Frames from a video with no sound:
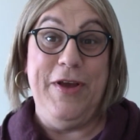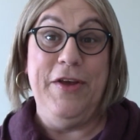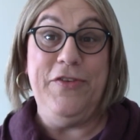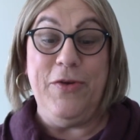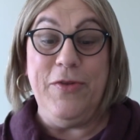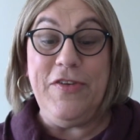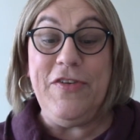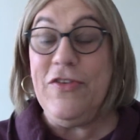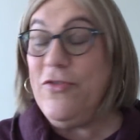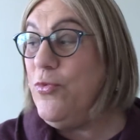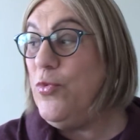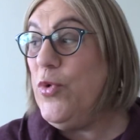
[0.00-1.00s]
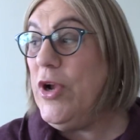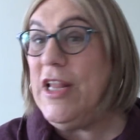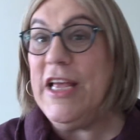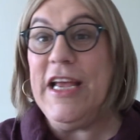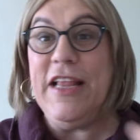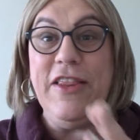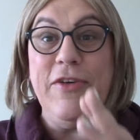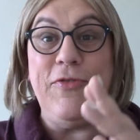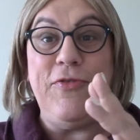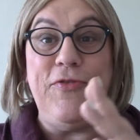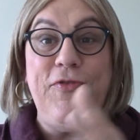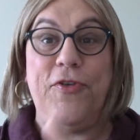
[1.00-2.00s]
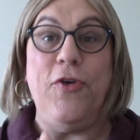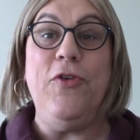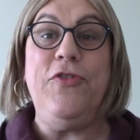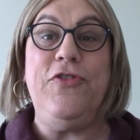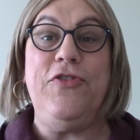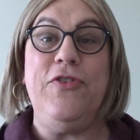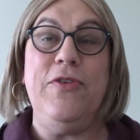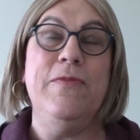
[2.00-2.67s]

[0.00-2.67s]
So this is really the first